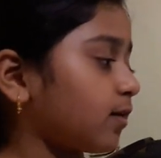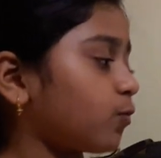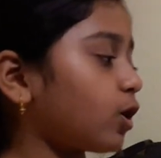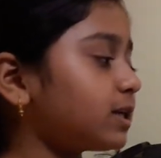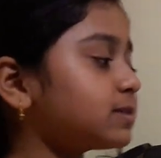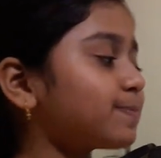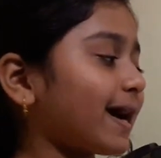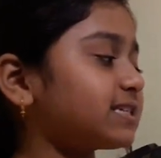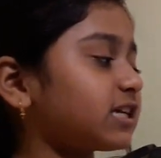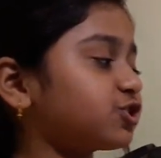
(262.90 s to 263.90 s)
what is
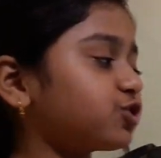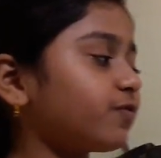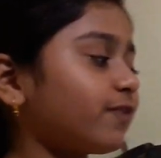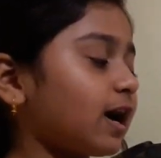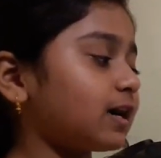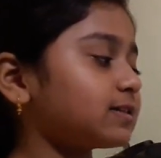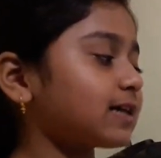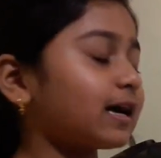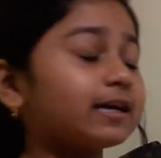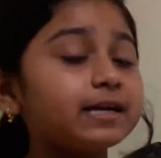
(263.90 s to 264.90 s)
bisexual flowers
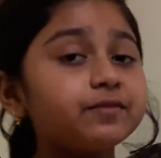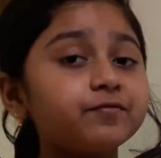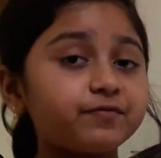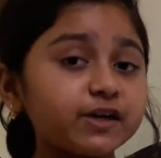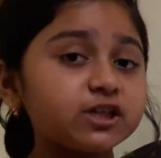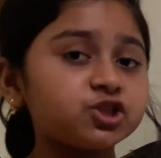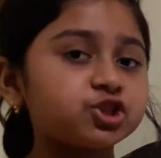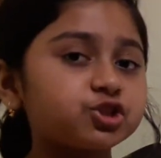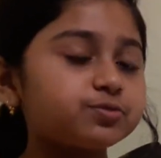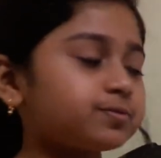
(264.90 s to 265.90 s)
are in
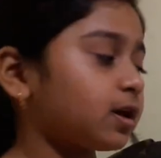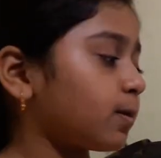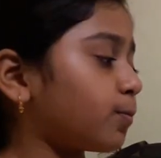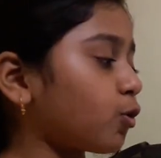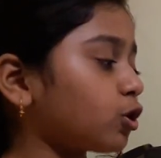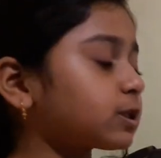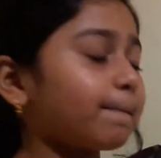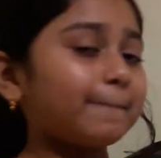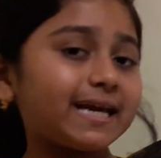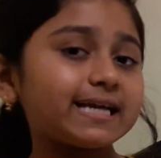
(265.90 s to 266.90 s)
which both
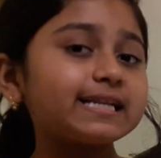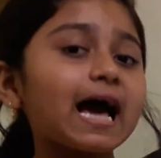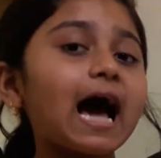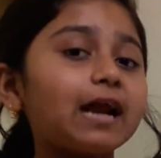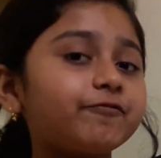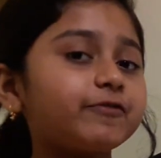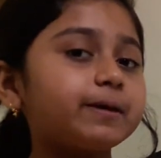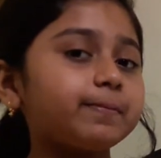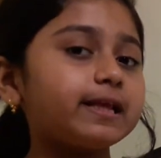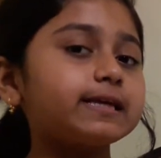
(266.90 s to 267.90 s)
male and
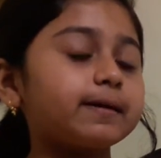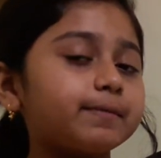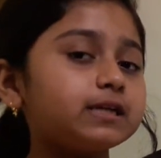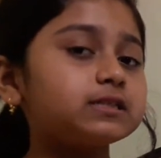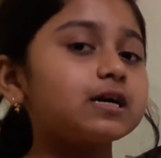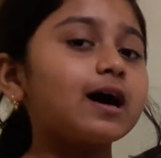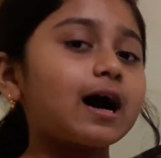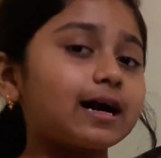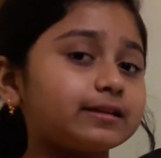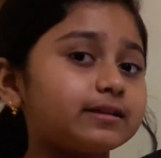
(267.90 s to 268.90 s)
female gamete
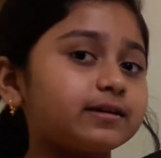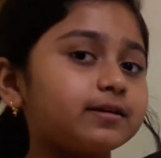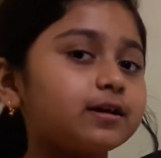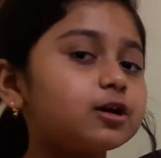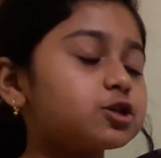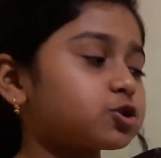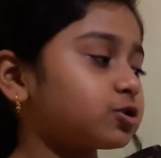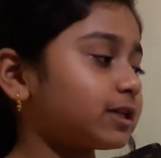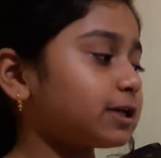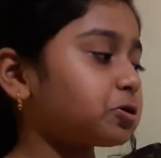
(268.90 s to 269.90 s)
are there. So
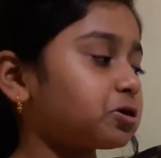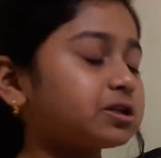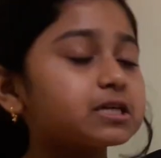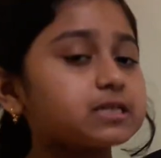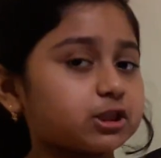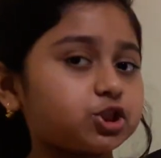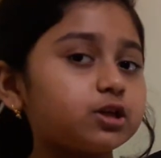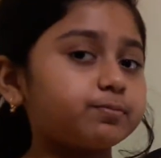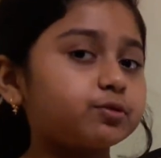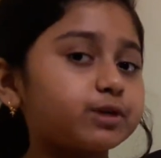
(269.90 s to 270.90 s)
then only the sexual
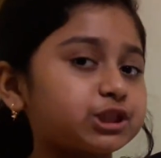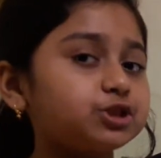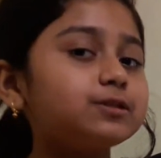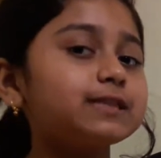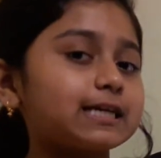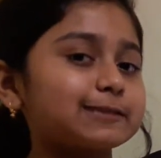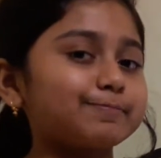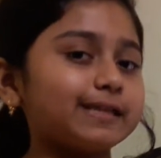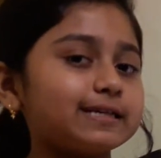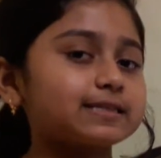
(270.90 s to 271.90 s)
reproduction takes
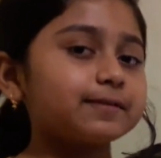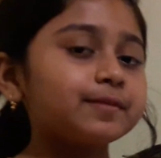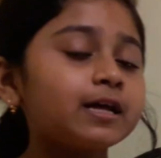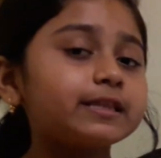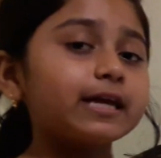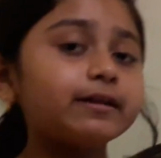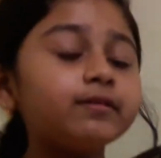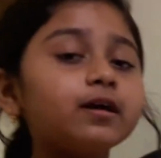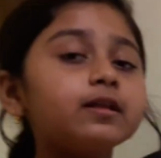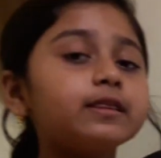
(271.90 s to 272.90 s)
place. Then
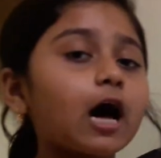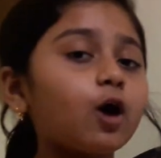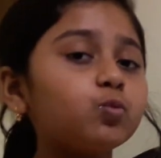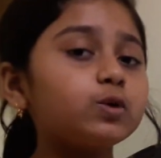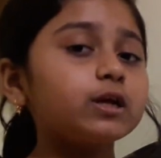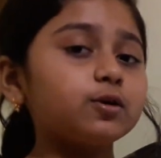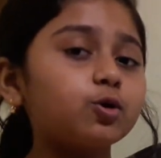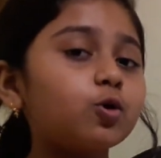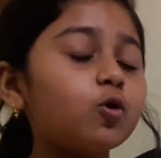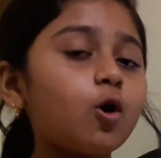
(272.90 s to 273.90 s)
now we will
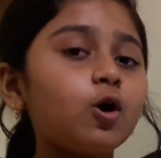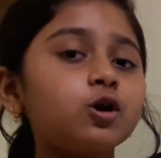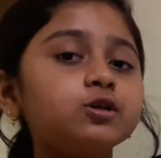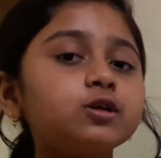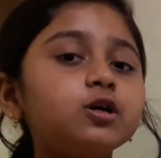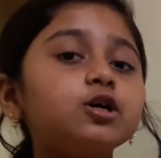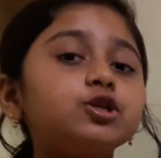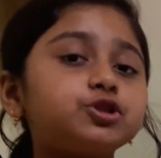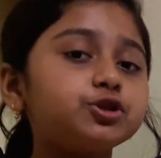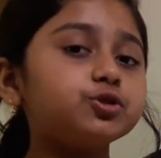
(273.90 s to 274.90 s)
go on
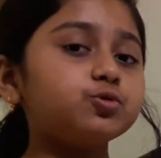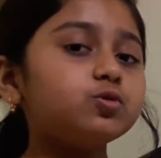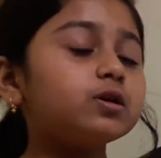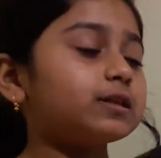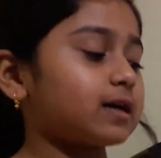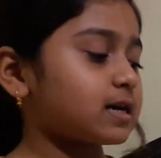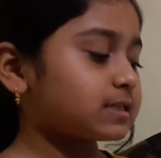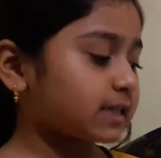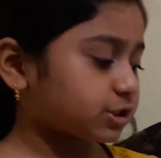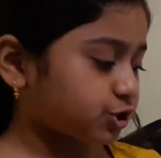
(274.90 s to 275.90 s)
to the
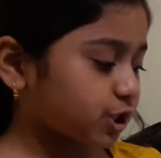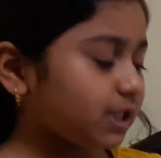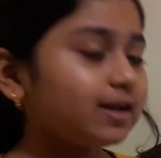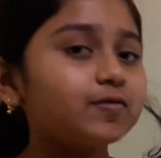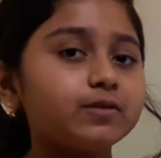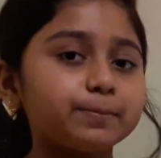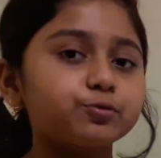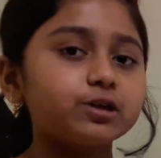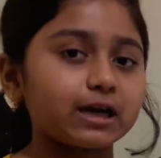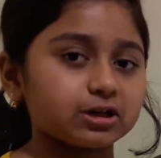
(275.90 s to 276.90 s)
asexual
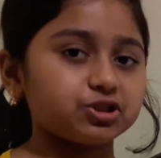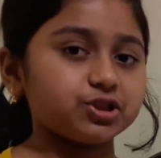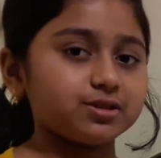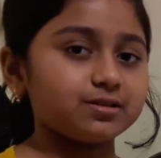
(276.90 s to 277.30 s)
reproduction.